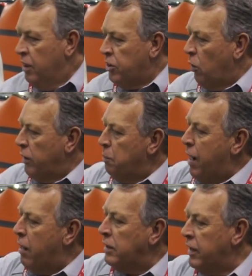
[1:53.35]
So on the
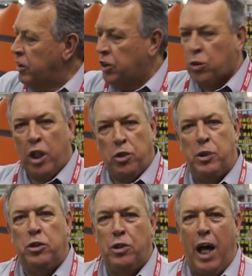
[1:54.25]
Paratech struts,
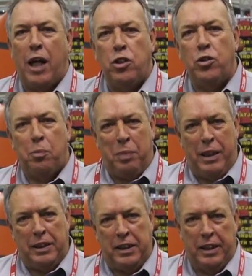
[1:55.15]
we do not use a
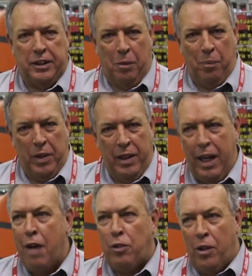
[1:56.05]
pin system, ever.